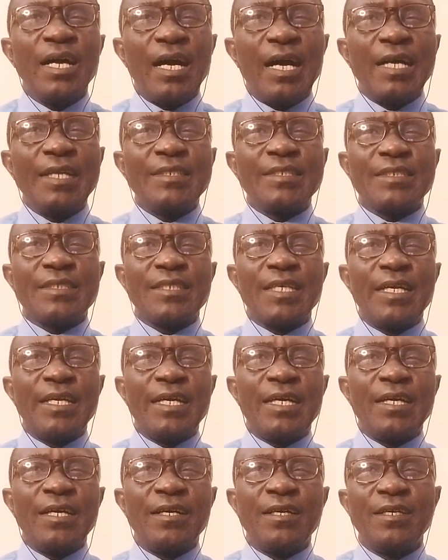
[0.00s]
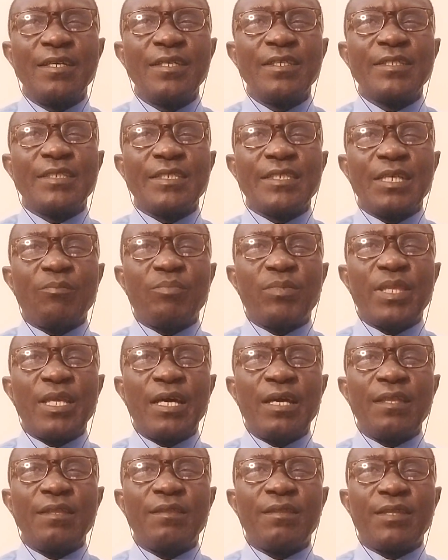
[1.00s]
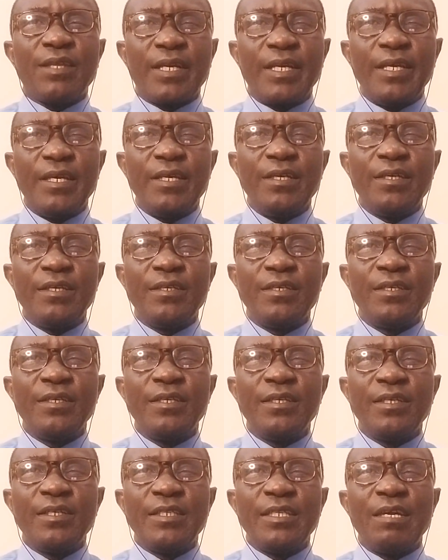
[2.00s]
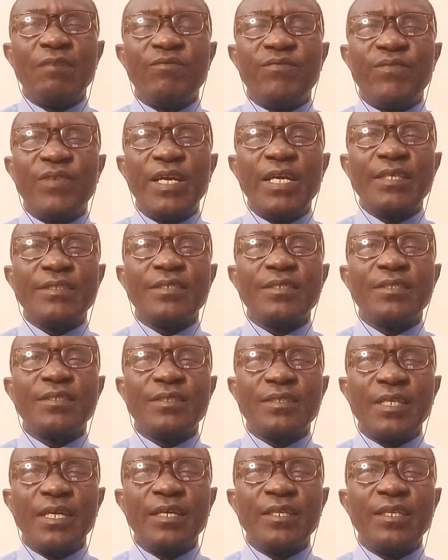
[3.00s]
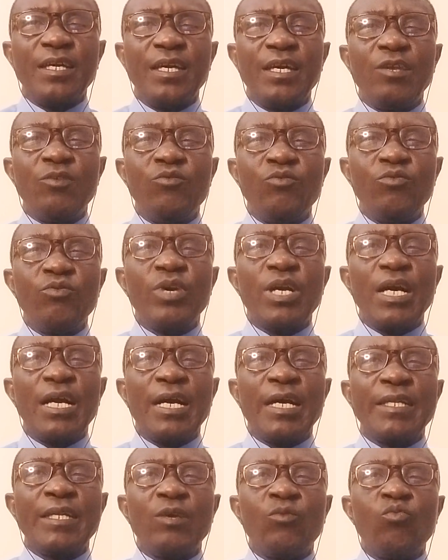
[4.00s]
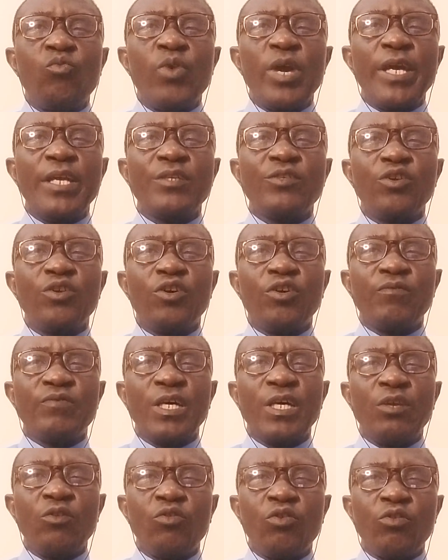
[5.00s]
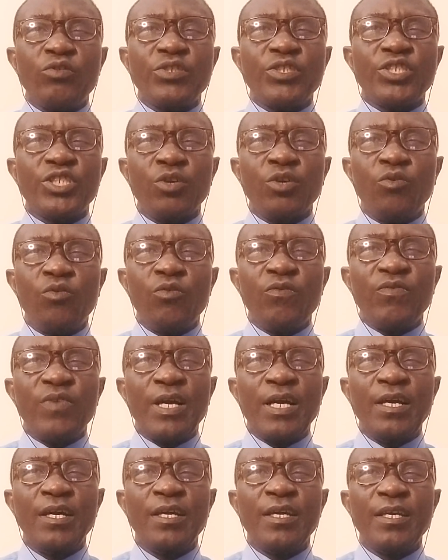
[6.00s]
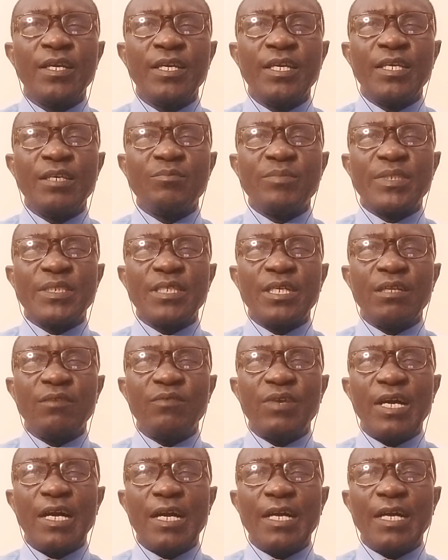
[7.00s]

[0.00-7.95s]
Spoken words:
Isaiah chapter 3, the verse 10. And look at the word of the Lord Jehovah himself.